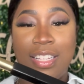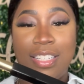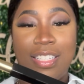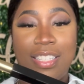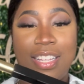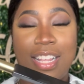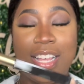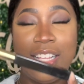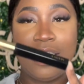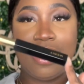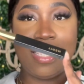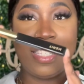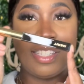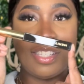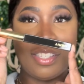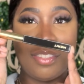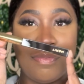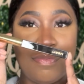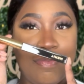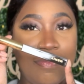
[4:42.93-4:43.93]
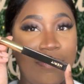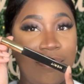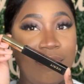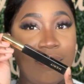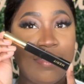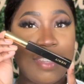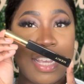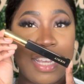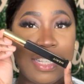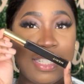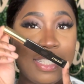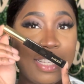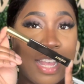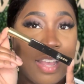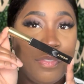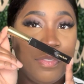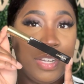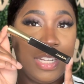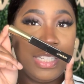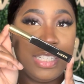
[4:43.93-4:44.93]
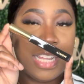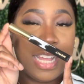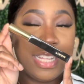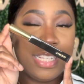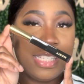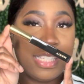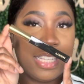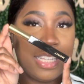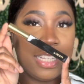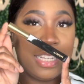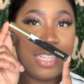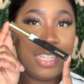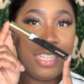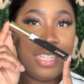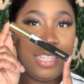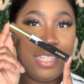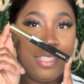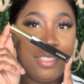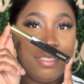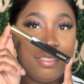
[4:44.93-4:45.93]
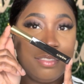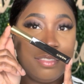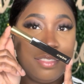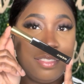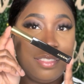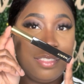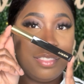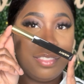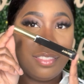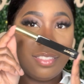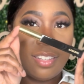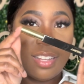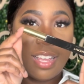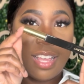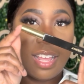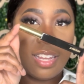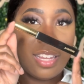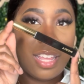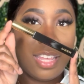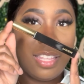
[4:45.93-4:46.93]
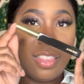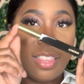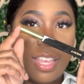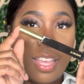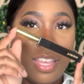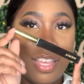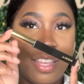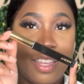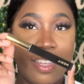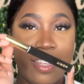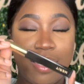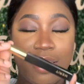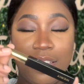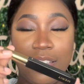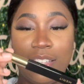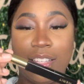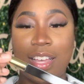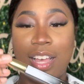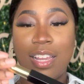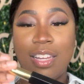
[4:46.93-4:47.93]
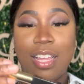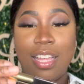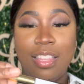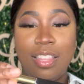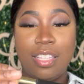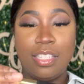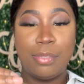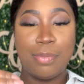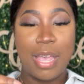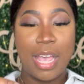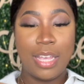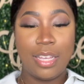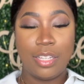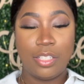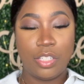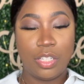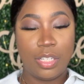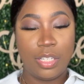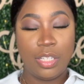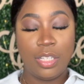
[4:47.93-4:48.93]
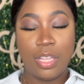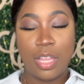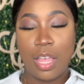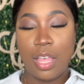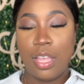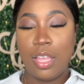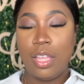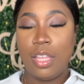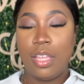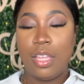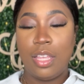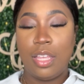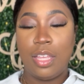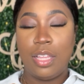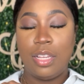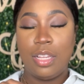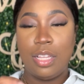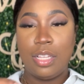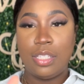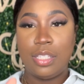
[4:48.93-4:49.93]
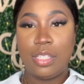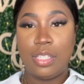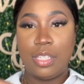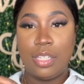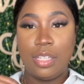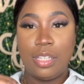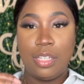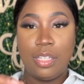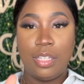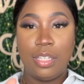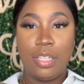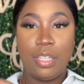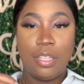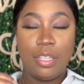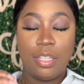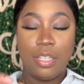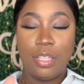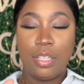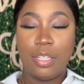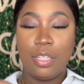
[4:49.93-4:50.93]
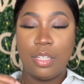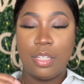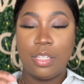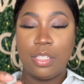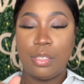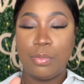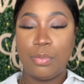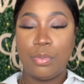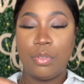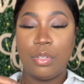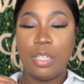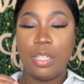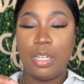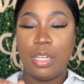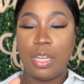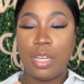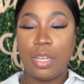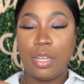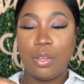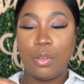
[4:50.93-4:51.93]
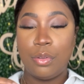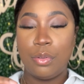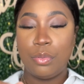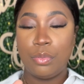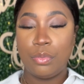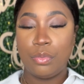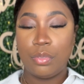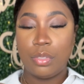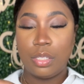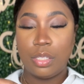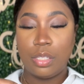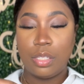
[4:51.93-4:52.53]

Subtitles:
It's definitely nice and clean. I like that. I like this packaging. And let's see, let's pull it out.